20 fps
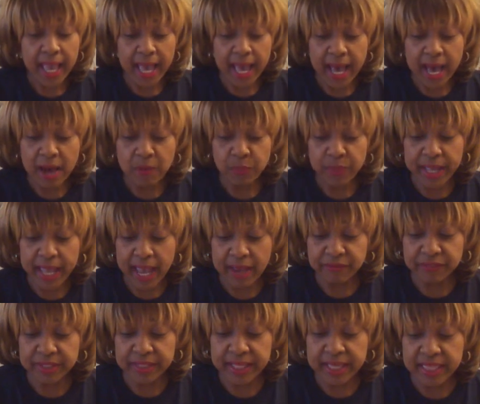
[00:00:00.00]
We
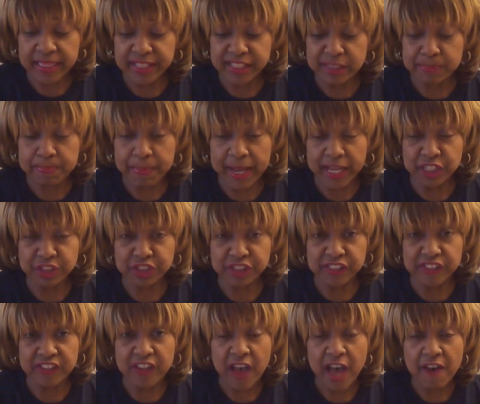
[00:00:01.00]
have to give these
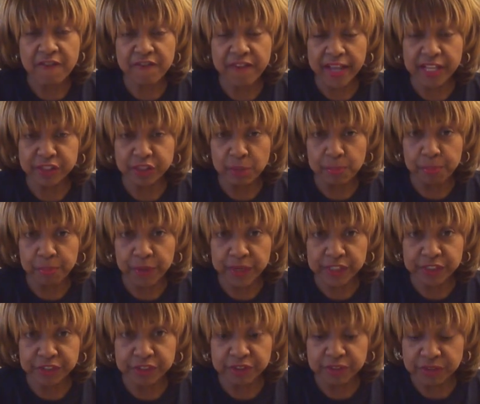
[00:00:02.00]
patients
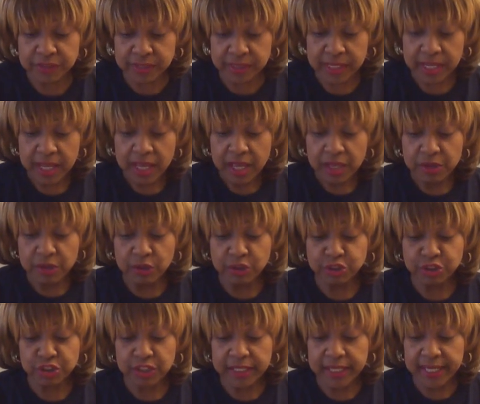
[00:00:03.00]
vasopressors,
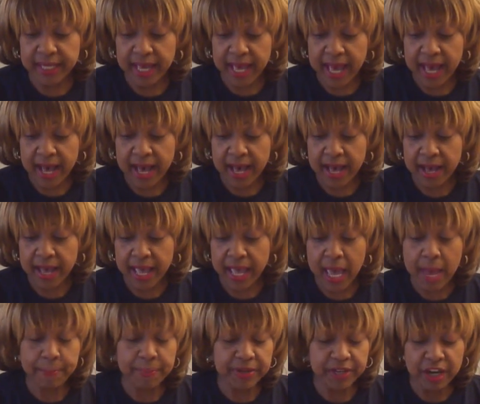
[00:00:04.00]
usually
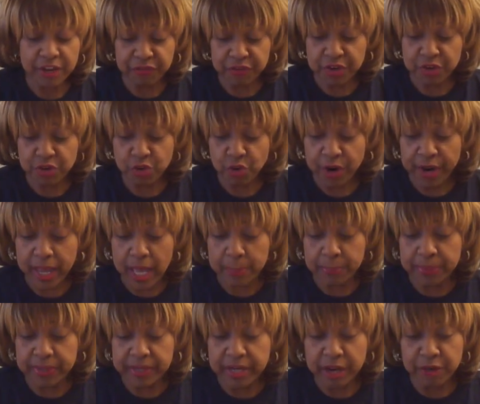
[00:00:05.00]
epinephrine,
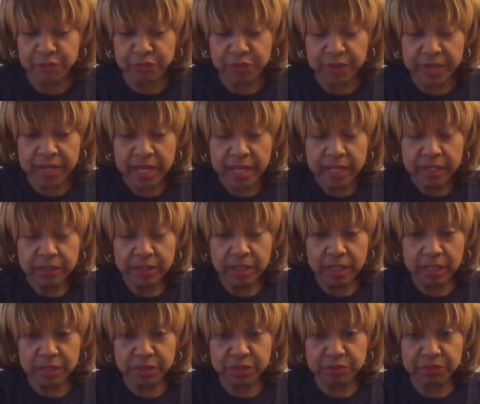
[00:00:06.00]
norepinephrine, to
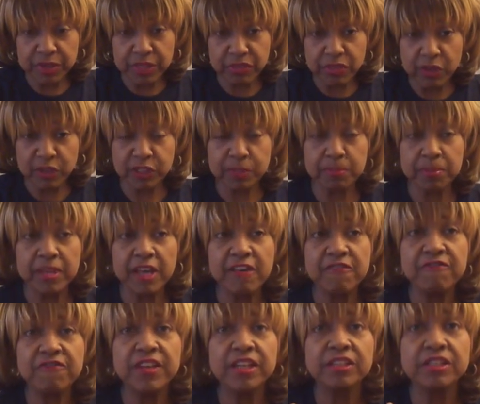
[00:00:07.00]
constrict those
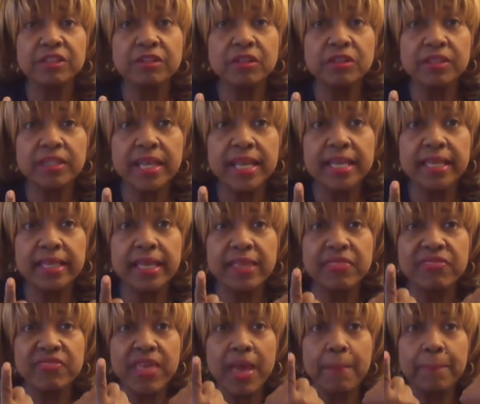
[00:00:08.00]
blood vessels and
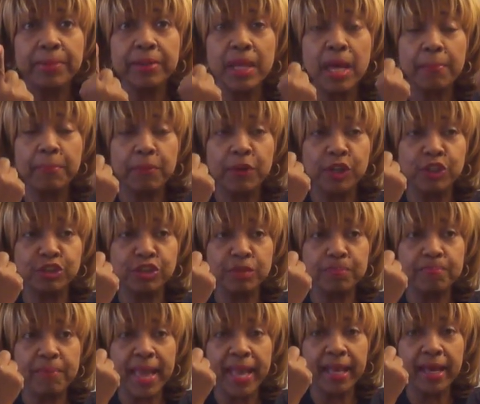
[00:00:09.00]
get that blood pressure
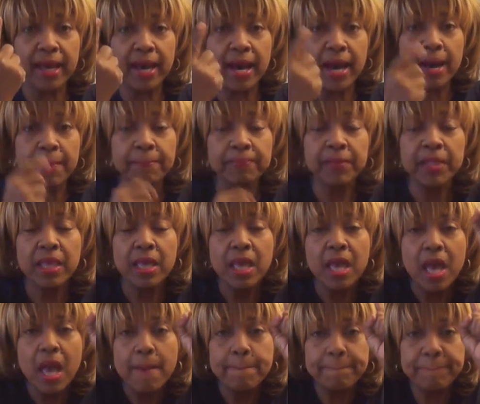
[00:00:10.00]
back up.
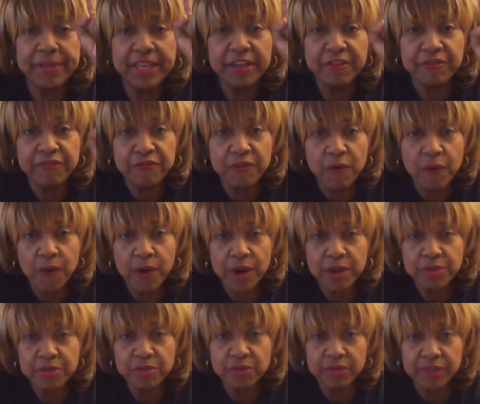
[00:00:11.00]
Before
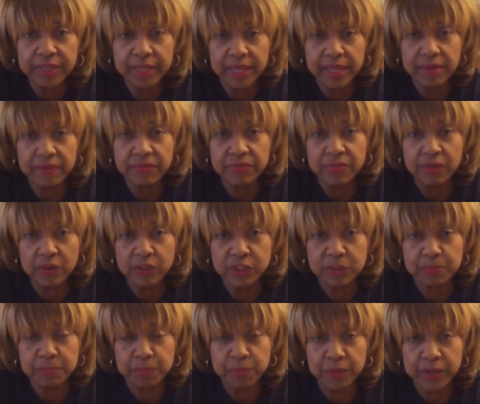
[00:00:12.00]
you give
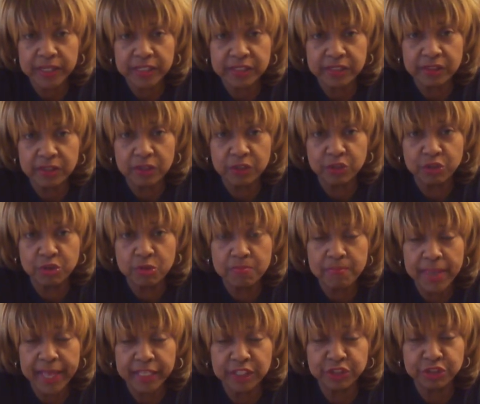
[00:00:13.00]
those pressors, you
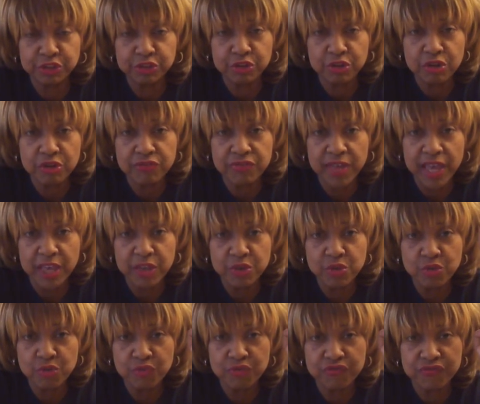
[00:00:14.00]
make sure that
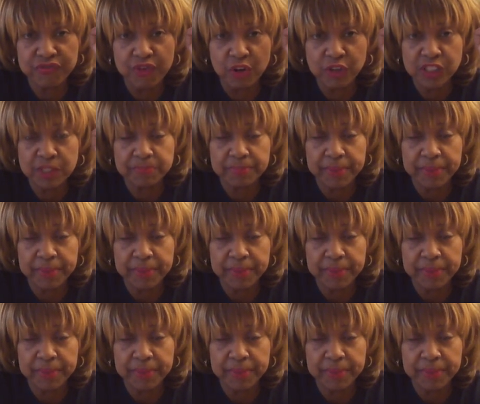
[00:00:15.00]
those